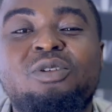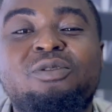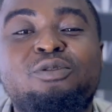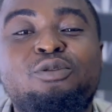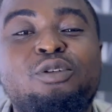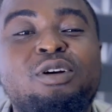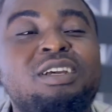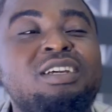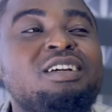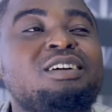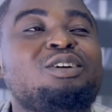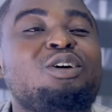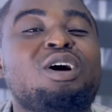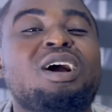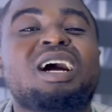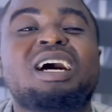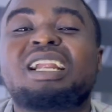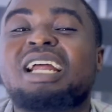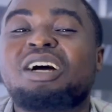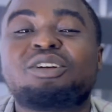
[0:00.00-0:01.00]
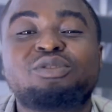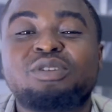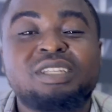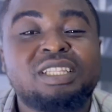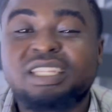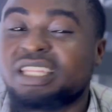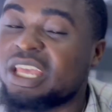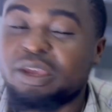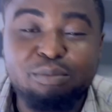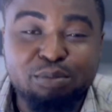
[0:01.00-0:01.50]
if we okana
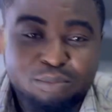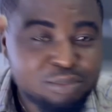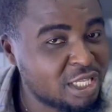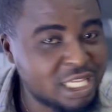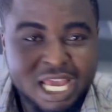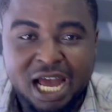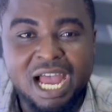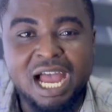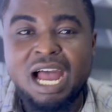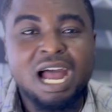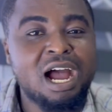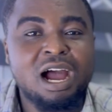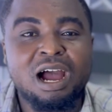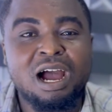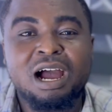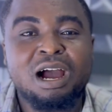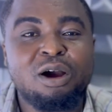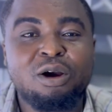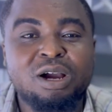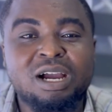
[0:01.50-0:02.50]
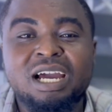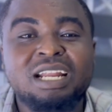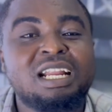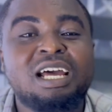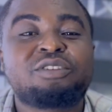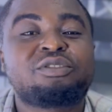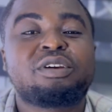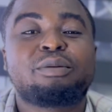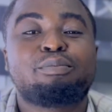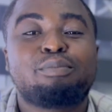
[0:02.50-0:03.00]
dream team bia okana
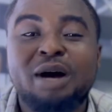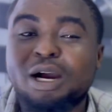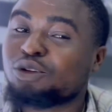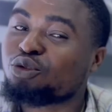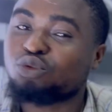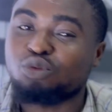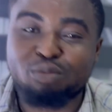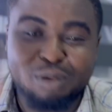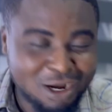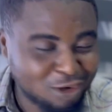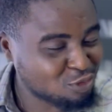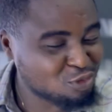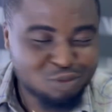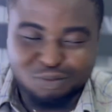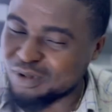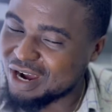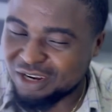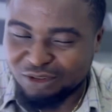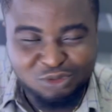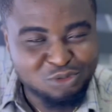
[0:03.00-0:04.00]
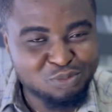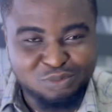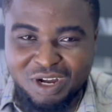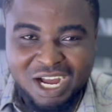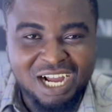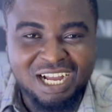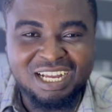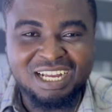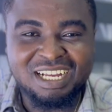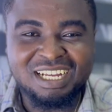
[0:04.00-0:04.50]
dream back to back to back to
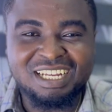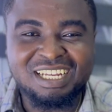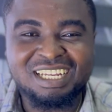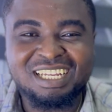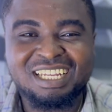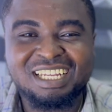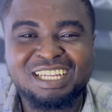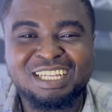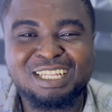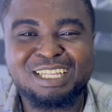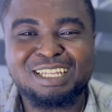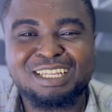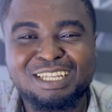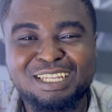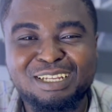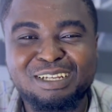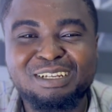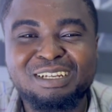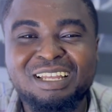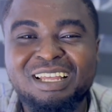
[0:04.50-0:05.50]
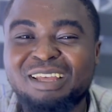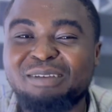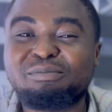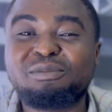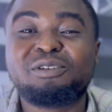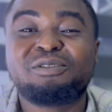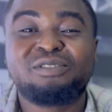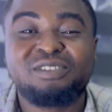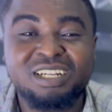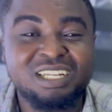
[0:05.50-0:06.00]
back. The
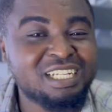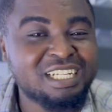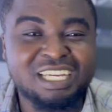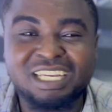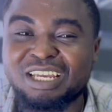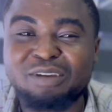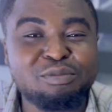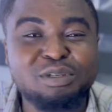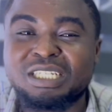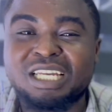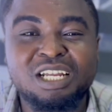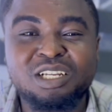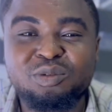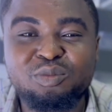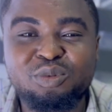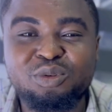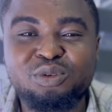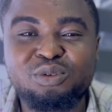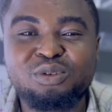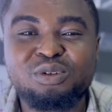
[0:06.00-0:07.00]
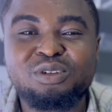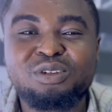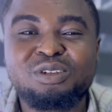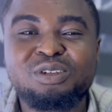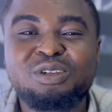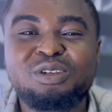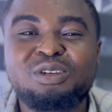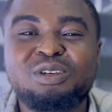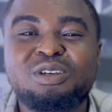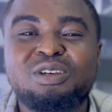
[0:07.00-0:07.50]
feeling like menyanimpo.
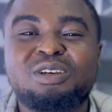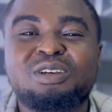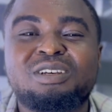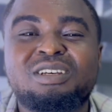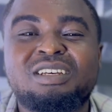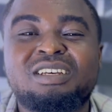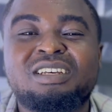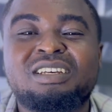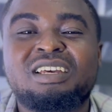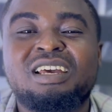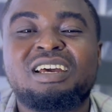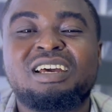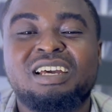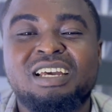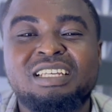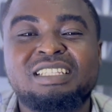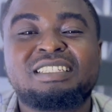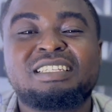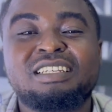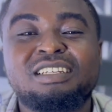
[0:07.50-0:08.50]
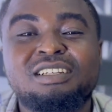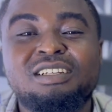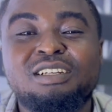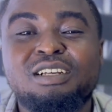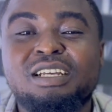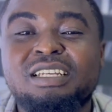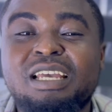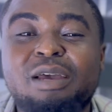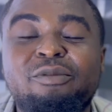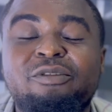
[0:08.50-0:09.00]
Eh nti
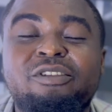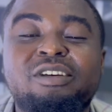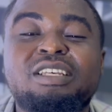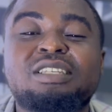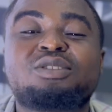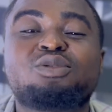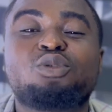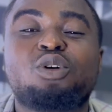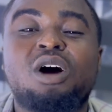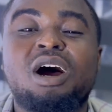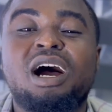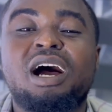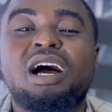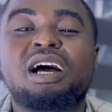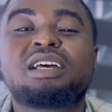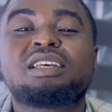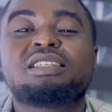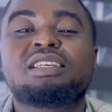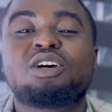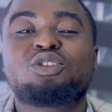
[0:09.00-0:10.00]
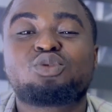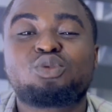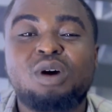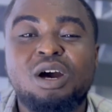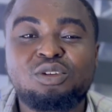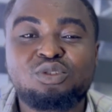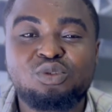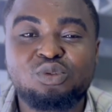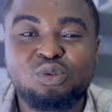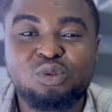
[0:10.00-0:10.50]
ye fancy wa ye to
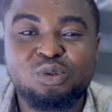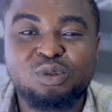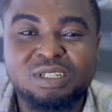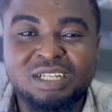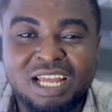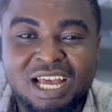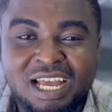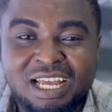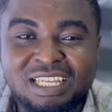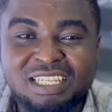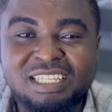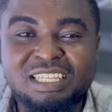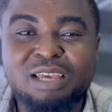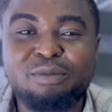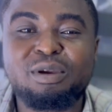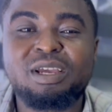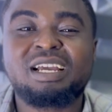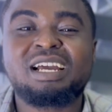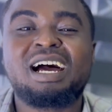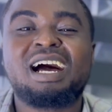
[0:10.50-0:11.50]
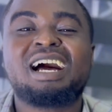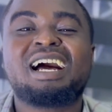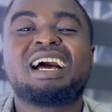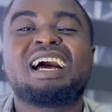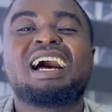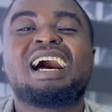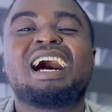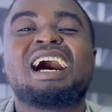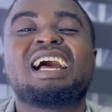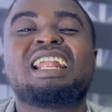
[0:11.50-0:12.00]
aso no na ye beka
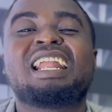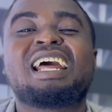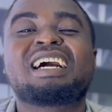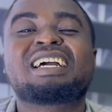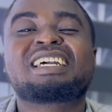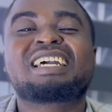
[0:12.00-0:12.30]
Alan